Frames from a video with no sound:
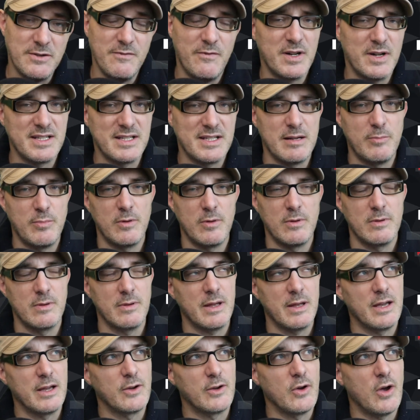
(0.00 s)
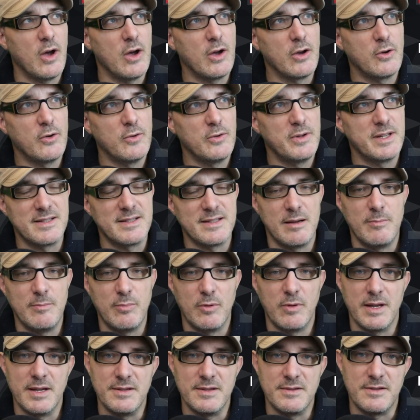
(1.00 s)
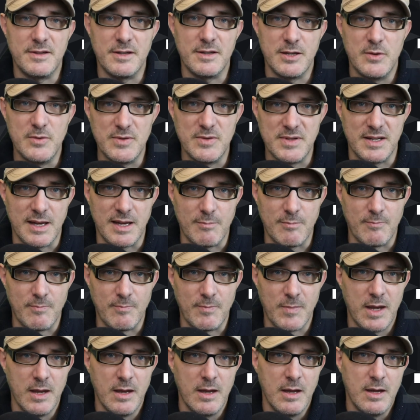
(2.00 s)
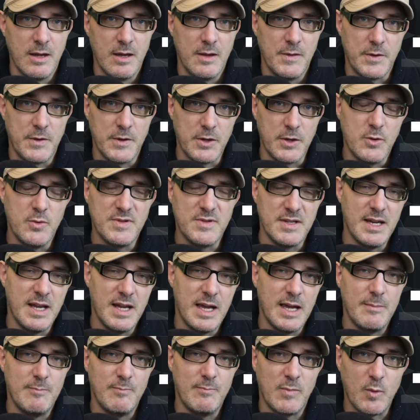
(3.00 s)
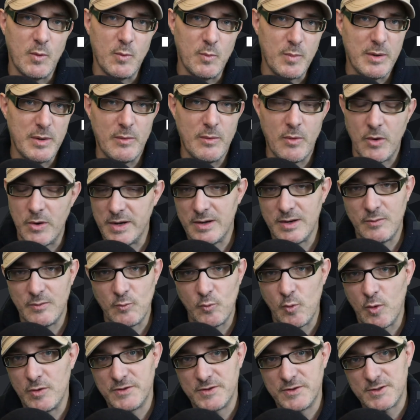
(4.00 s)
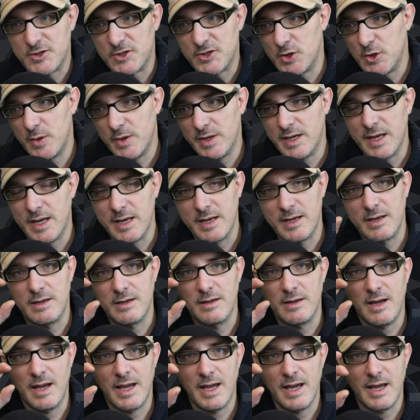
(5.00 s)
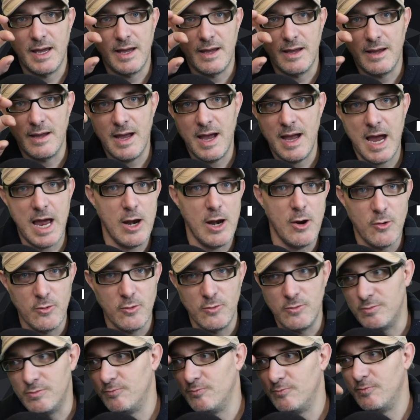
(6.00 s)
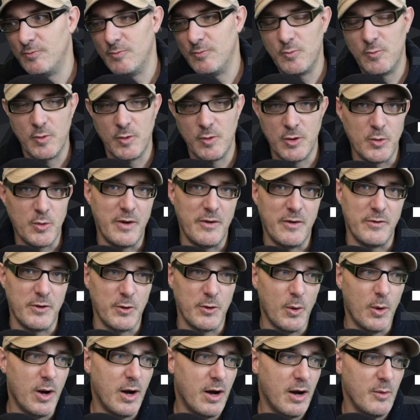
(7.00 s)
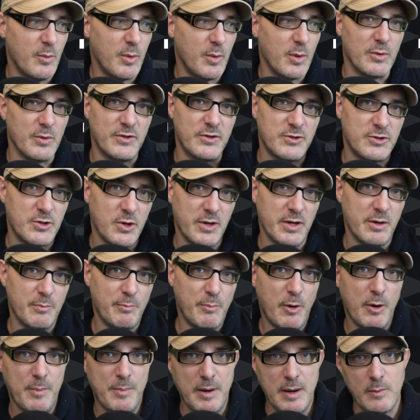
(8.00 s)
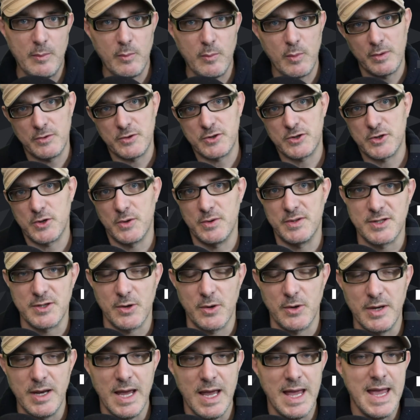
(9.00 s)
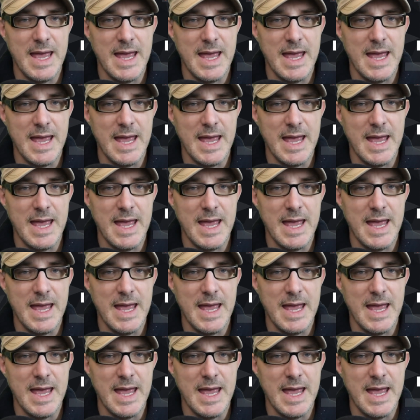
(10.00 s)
For example, a good example is the username. The username, we want to show it in a hello, or whoever you are. We want to show it in a pop-up. We want to show it and so on.